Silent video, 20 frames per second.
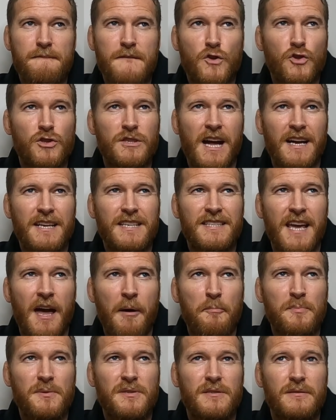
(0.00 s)
Just
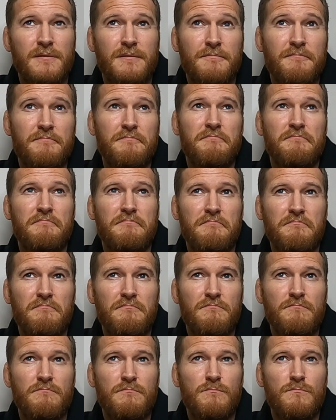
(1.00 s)
accept
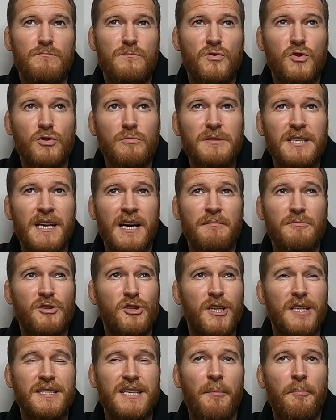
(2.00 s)
sometimes
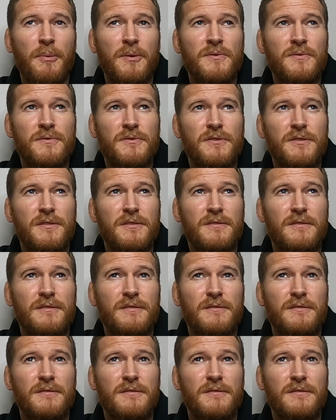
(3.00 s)
shit happens.